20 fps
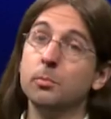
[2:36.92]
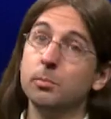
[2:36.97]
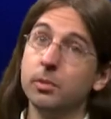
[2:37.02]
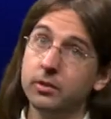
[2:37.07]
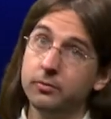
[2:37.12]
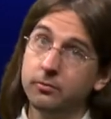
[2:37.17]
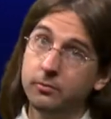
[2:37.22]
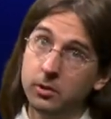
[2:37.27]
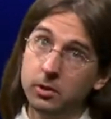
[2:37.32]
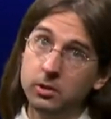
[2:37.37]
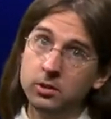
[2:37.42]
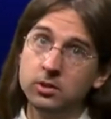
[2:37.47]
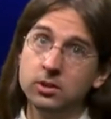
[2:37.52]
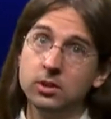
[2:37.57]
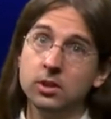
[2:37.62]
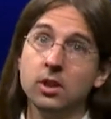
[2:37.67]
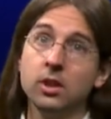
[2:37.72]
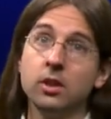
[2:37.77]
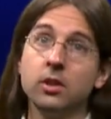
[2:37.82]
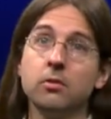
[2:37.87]
but first
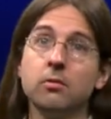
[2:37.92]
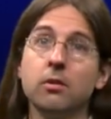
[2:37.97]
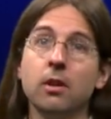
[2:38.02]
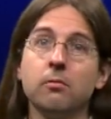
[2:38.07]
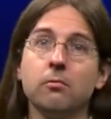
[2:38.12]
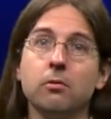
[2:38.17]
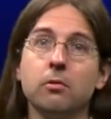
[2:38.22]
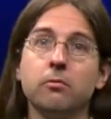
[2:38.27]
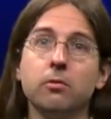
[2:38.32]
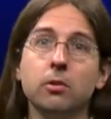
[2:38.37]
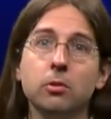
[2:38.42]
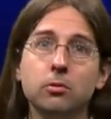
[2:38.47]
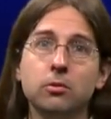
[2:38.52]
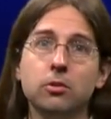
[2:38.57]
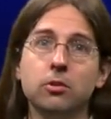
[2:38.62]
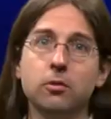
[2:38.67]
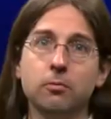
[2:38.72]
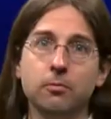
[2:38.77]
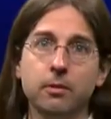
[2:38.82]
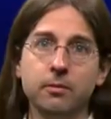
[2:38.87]
you can review the
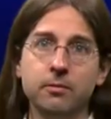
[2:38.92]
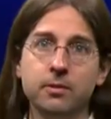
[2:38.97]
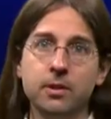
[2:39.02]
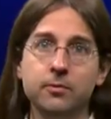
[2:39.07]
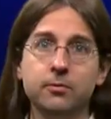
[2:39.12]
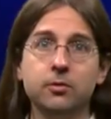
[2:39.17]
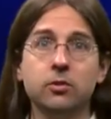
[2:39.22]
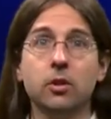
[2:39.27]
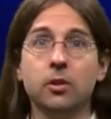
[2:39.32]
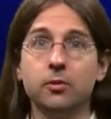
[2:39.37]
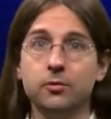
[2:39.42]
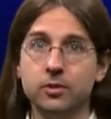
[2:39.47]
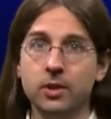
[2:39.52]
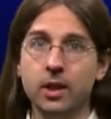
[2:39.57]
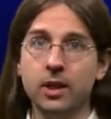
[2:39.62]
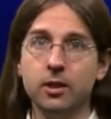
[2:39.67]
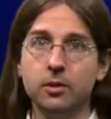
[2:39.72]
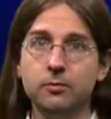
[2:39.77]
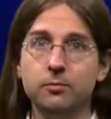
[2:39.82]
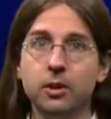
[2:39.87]
derivatives of
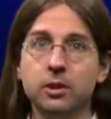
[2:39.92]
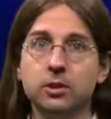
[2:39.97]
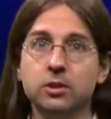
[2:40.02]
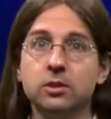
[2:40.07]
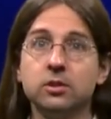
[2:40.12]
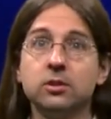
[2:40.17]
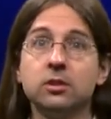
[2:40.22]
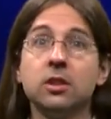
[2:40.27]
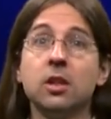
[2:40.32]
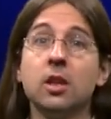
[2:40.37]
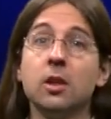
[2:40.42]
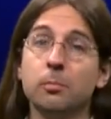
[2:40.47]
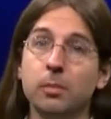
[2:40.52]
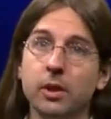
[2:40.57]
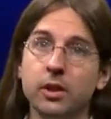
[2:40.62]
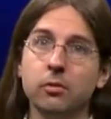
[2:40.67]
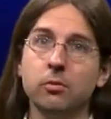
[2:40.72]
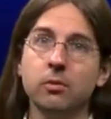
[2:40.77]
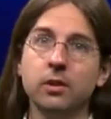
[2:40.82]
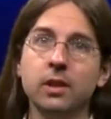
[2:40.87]
standard functions by
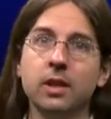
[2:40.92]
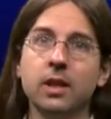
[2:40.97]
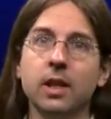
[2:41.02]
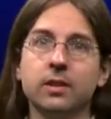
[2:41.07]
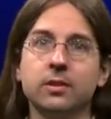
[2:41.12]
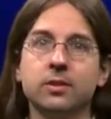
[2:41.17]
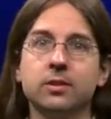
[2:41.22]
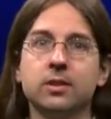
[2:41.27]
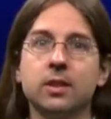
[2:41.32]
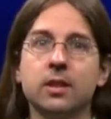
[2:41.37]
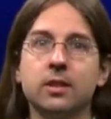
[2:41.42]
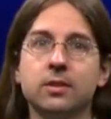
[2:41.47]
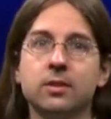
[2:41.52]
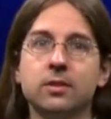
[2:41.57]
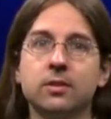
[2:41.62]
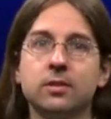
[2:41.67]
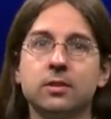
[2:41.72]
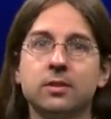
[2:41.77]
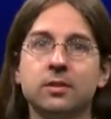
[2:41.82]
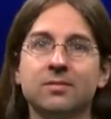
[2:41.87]
doing the
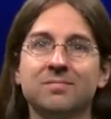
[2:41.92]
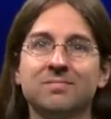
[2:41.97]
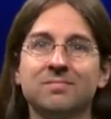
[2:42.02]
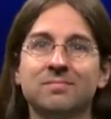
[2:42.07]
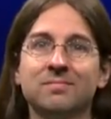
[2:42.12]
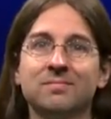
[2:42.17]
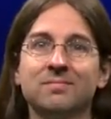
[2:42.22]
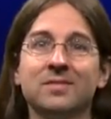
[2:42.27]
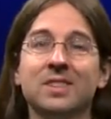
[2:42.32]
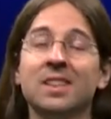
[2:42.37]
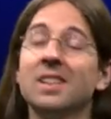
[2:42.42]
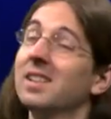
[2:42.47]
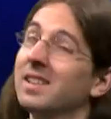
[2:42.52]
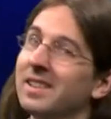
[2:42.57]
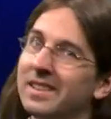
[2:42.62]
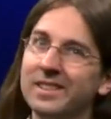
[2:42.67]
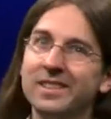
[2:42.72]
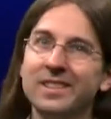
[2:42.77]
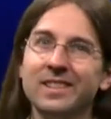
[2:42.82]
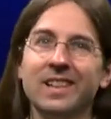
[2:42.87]
exercises.
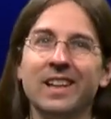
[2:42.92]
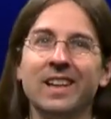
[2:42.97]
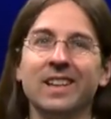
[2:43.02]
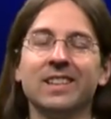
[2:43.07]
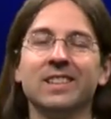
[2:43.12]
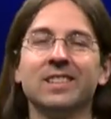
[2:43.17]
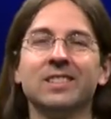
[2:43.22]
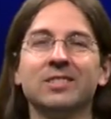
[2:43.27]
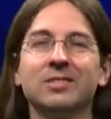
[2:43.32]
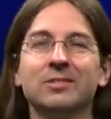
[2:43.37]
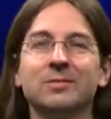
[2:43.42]
Good luck!